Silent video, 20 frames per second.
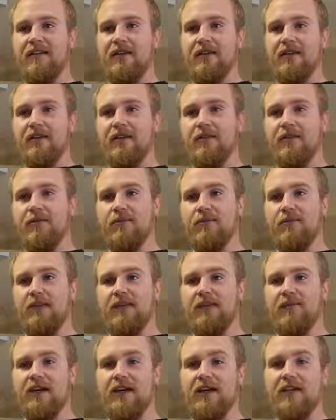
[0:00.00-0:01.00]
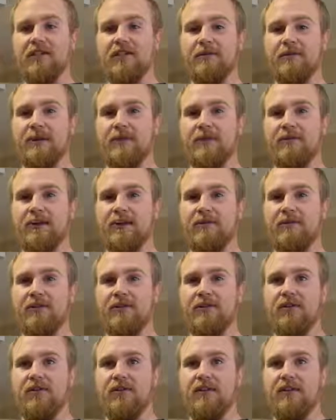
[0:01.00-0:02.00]
So really challenging
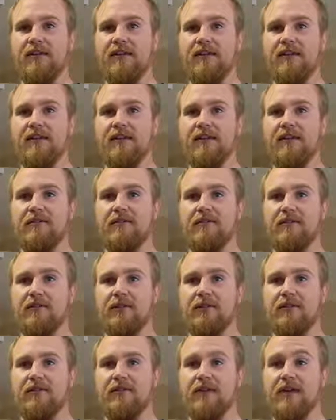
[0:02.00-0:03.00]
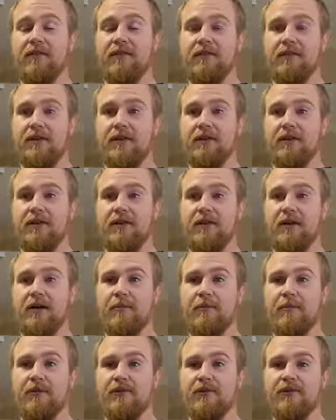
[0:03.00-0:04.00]
myself to do anything that is tough to be able to
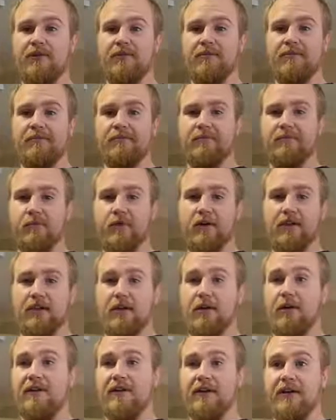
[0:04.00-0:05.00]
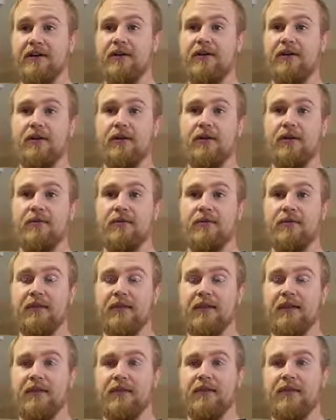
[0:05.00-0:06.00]
accomplish. We can go out there and do.
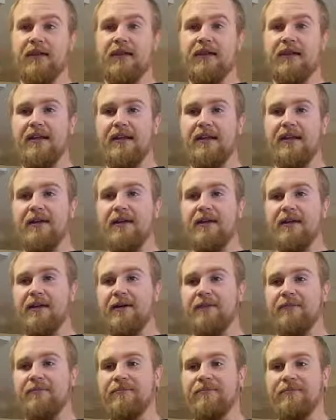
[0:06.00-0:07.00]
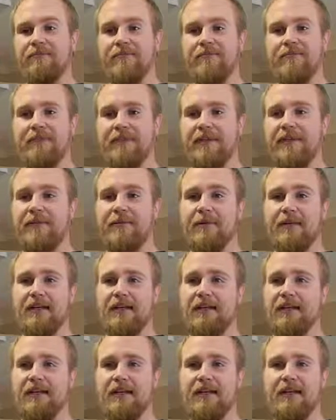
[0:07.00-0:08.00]
So yeah,
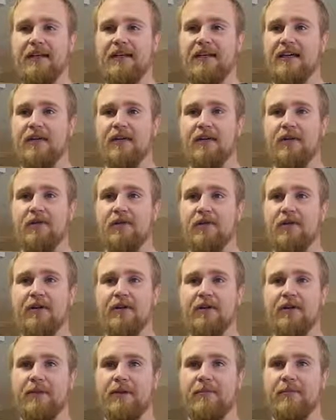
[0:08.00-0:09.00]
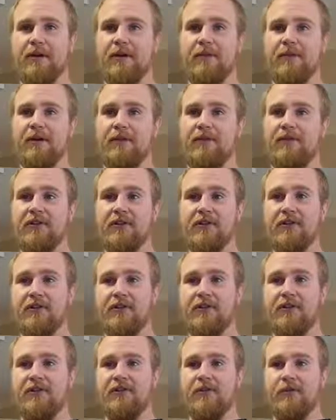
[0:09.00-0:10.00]
man, any kind of sport. I mean, back when I was
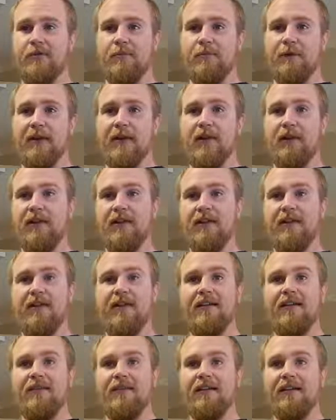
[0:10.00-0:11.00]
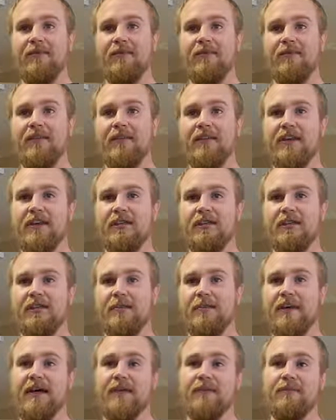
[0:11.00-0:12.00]
younger, I used to rappel. That was one thing you
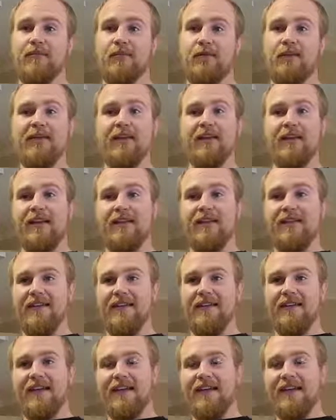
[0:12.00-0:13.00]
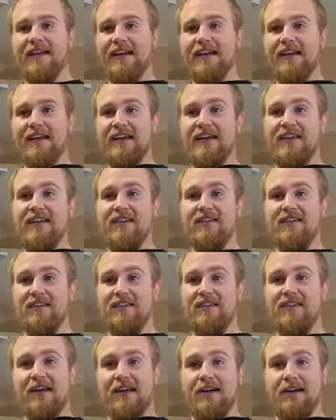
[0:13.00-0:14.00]
did back in Boy Scouts. I tell you, that
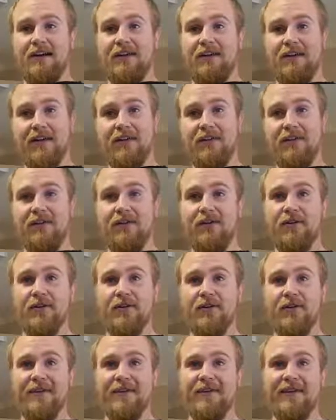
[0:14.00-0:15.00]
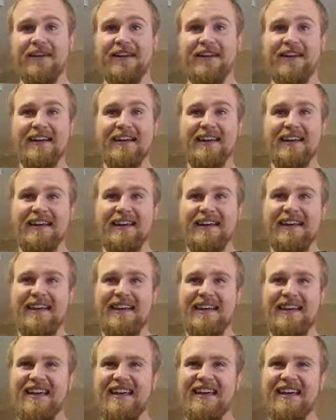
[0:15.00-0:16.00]
shit's scary as hell too. I
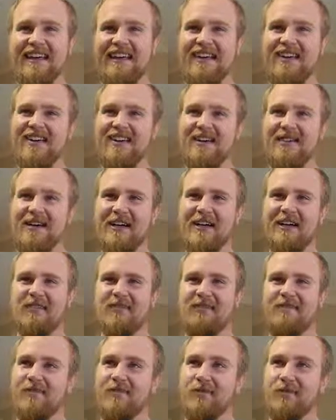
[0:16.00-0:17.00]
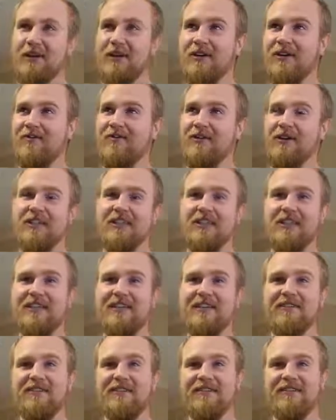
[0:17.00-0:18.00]
mean, you're talking about 300-foot
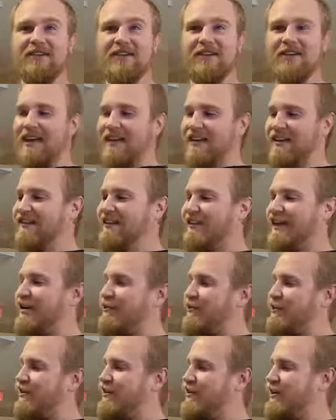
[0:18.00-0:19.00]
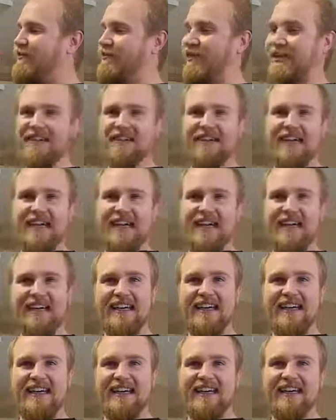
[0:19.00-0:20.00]
cliff, and you're like sideways off that
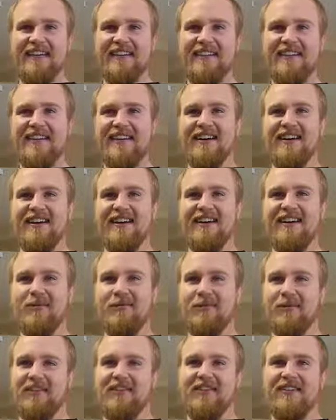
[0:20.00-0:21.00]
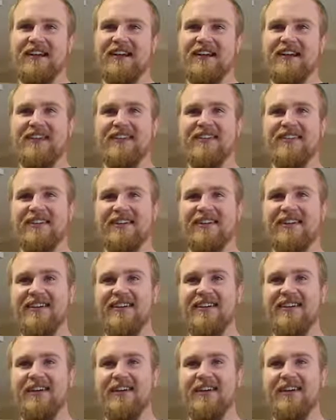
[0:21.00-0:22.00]
thing. It's pretty scary.
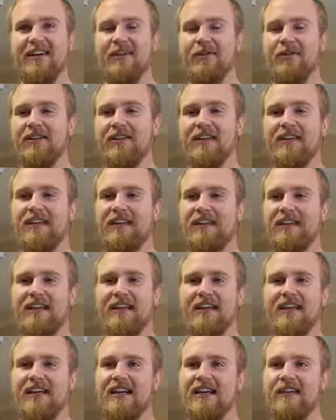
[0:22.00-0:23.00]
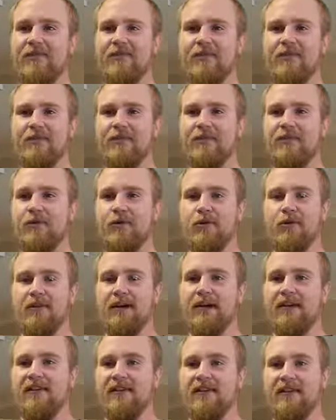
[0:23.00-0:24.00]
So it really any kind of
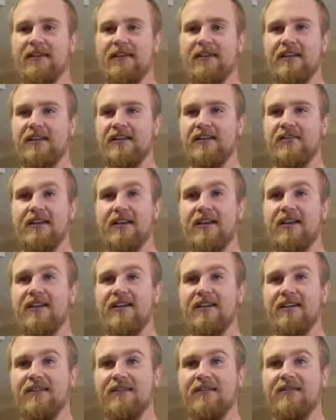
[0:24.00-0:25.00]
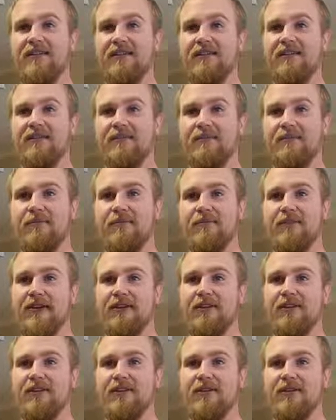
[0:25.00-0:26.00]
sport or activity that's fun
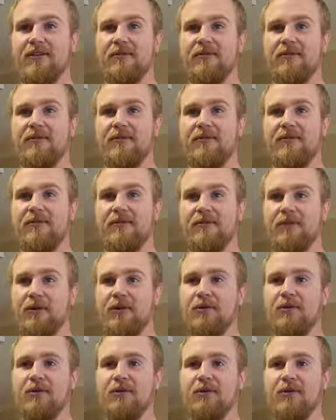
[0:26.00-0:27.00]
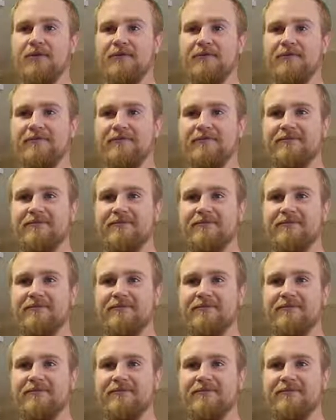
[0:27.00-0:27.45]
things to do. You go do it.